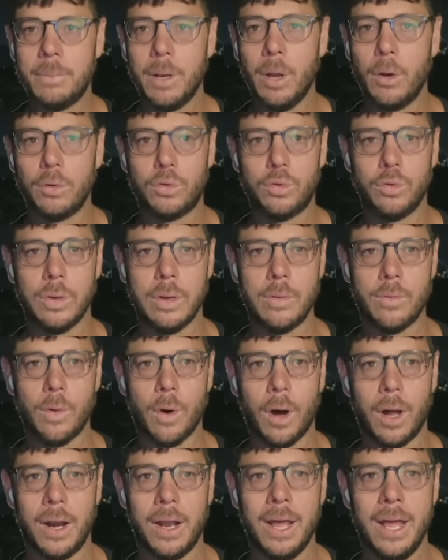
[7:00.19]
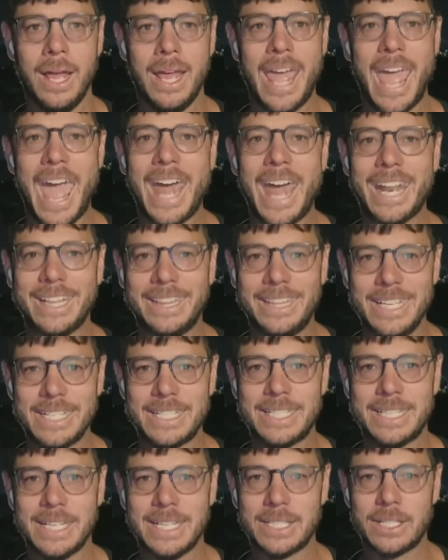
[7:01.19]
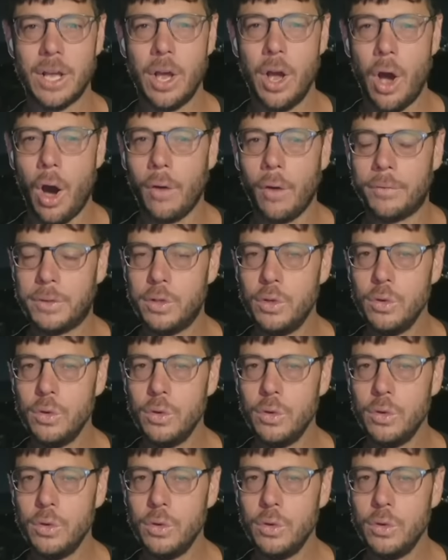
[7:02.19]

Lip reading: blow to Iran at a distance of